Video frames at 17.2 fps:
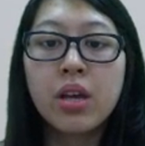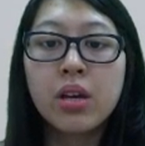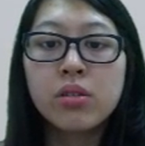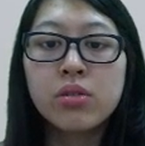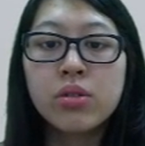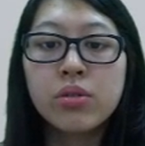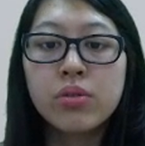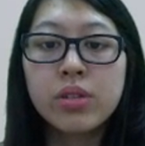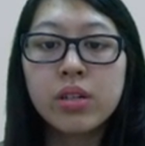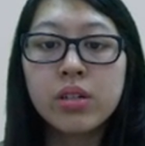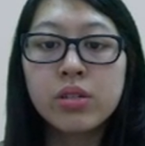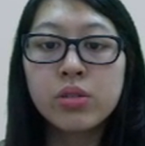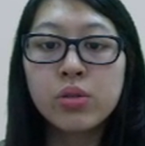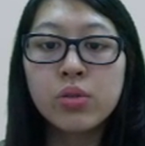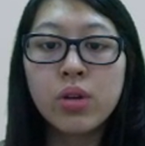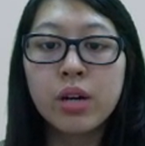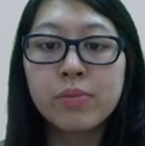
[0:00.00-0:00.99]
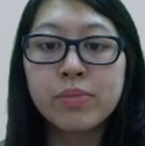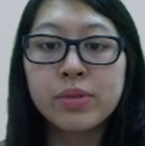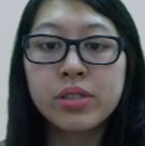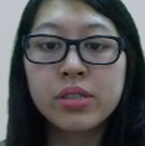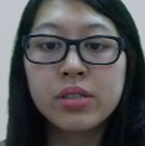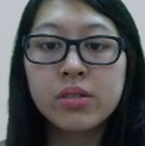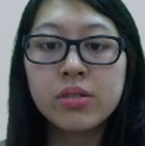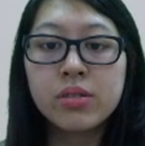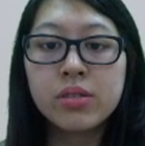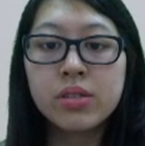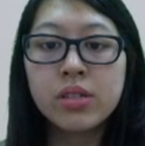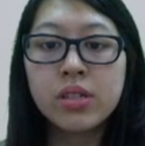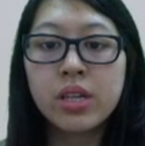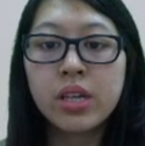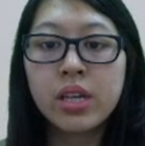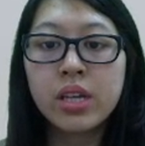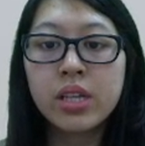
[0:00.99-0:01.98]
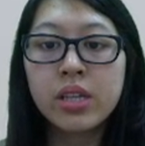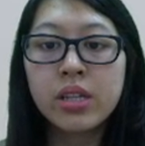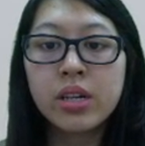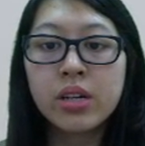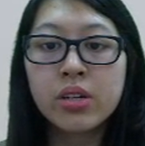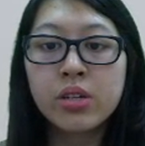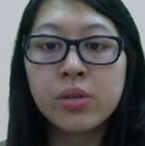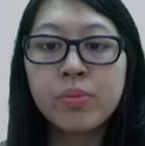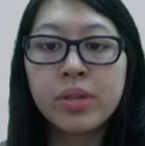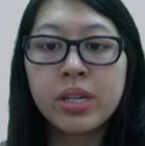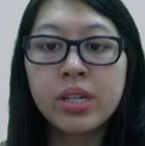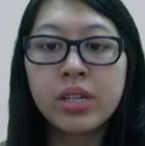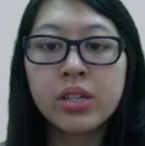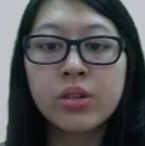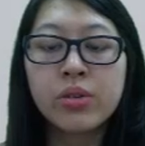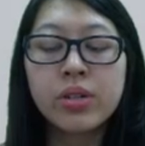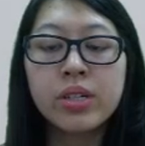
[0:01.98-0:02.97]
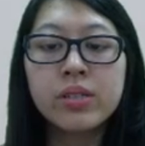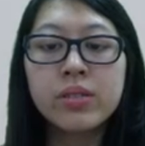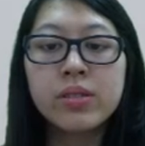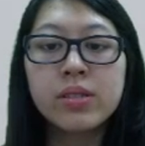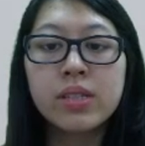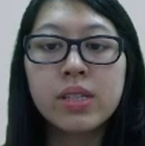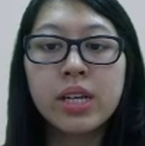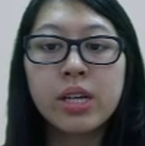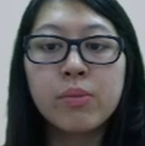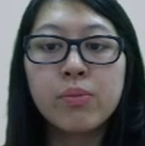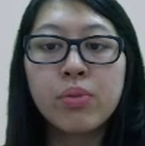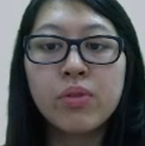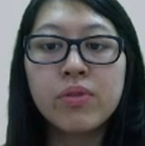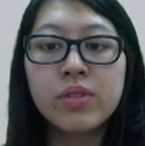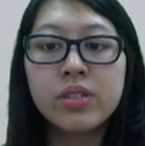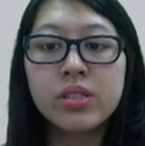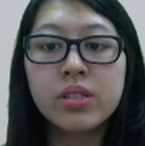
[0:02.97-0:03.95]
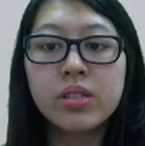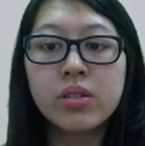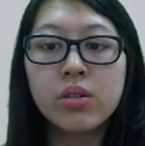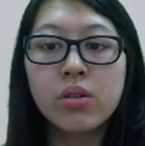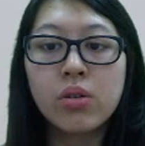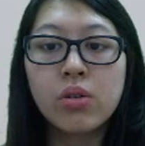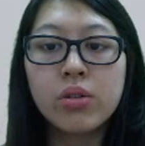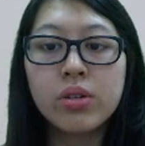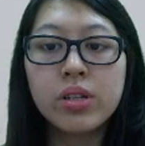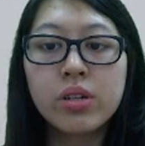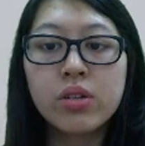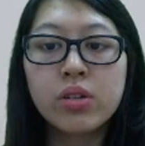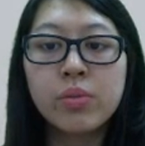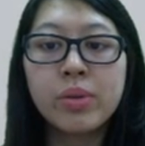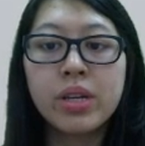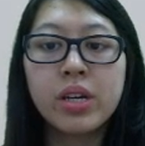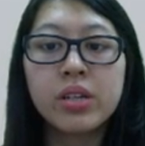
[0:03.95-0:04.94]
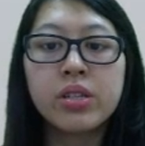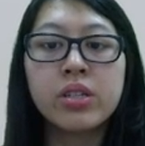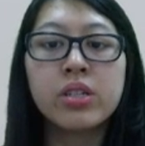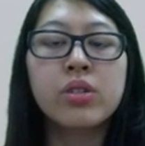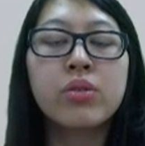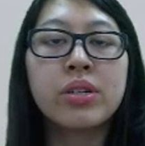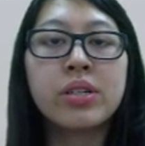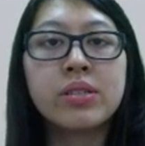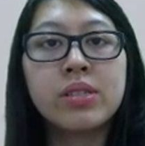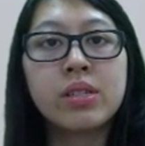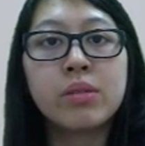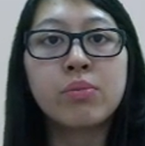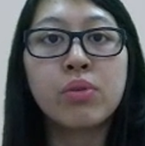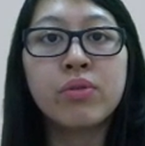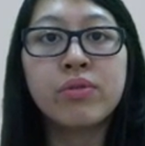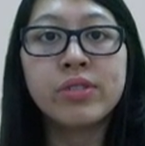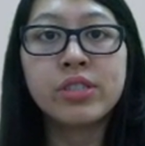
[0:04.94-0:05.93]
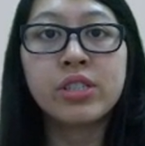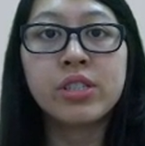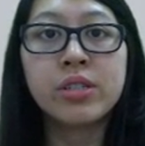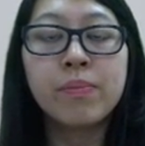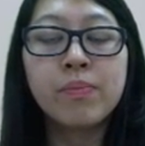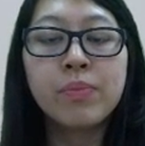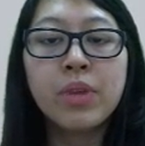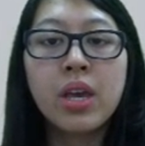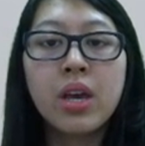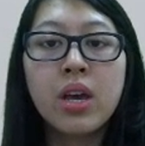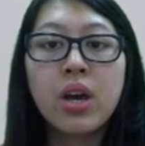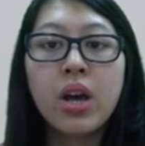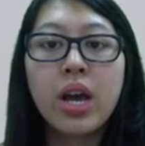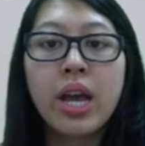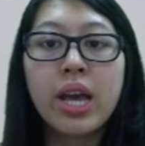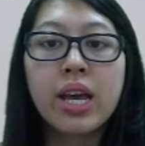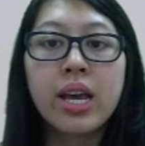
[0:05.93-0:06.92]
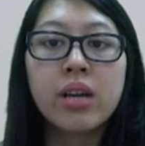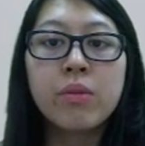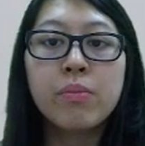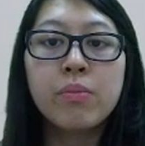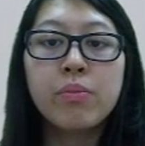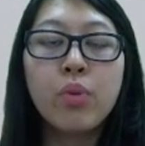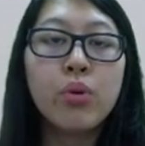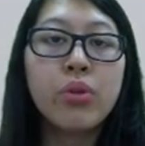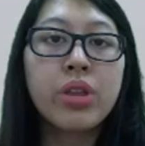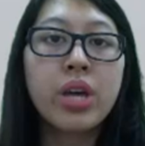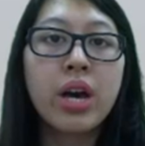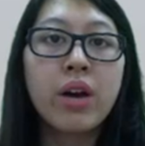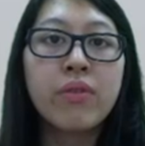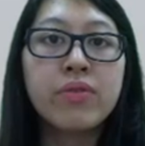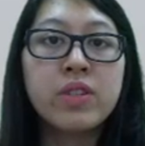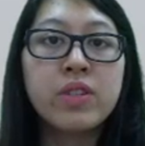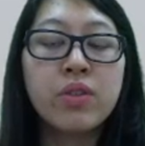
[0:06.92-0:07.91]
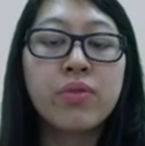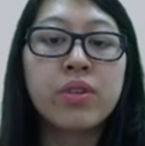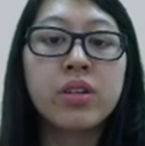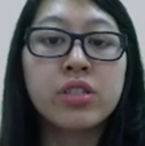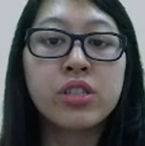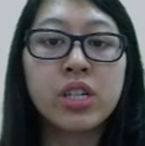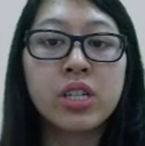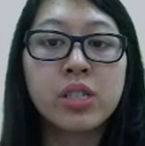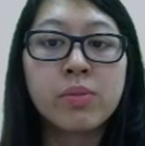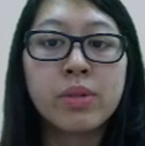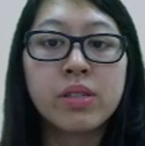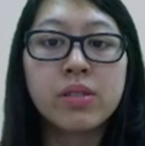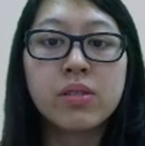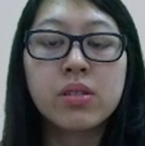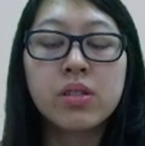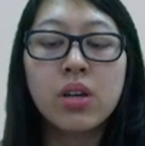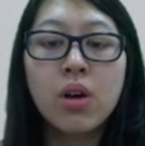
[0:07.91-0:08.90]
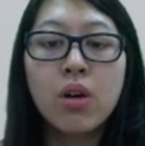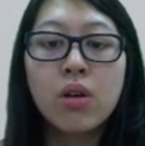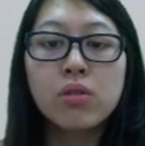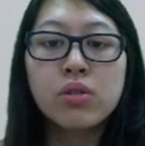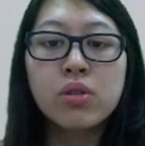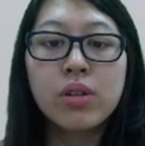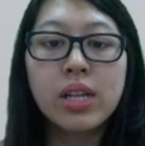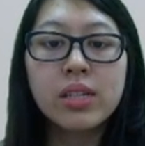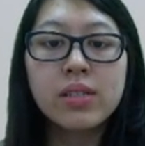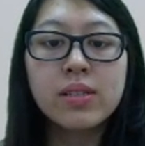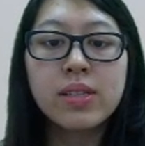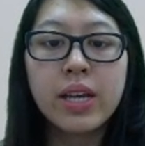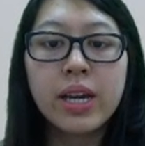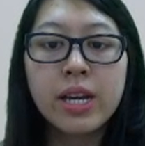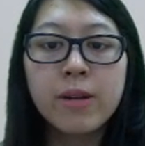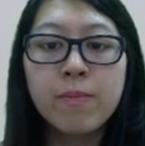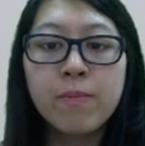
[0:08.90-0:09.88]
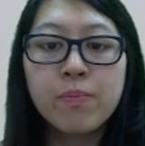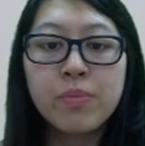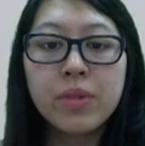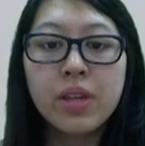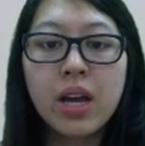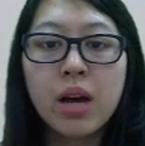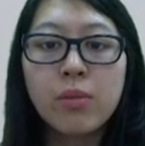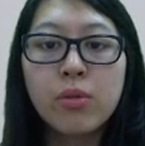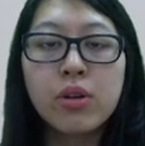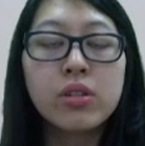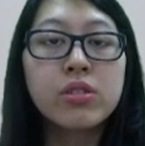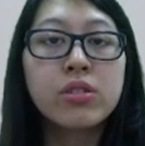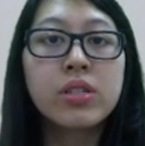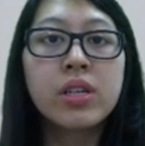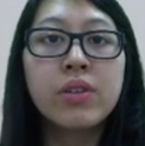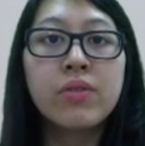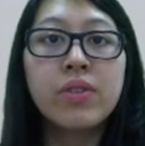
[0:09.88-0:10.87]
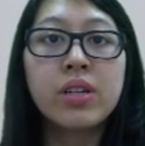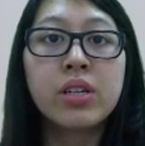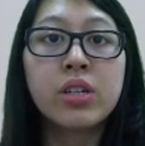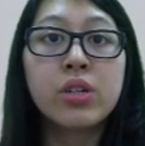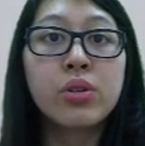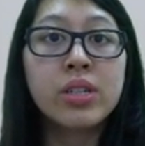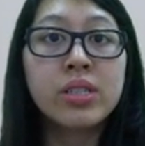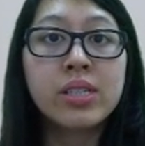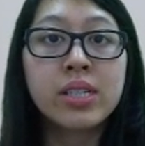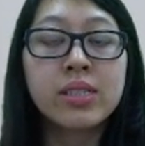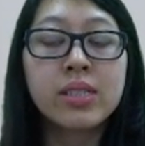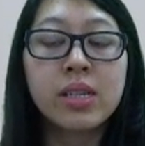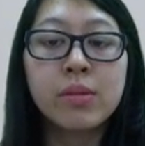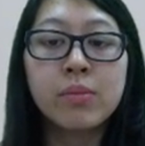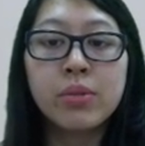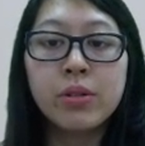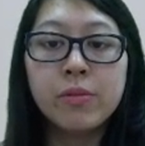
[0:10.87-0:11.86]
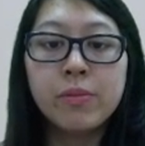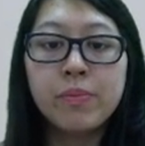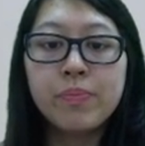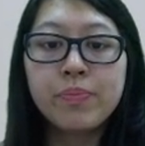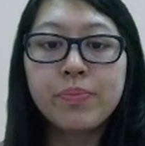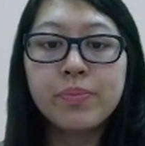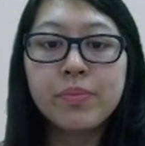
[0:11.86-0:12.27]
So there are two options. There could be an increase in provision or there could be a decrease in provision. And both have different adjustments. So let's say I'm going to give an increase example.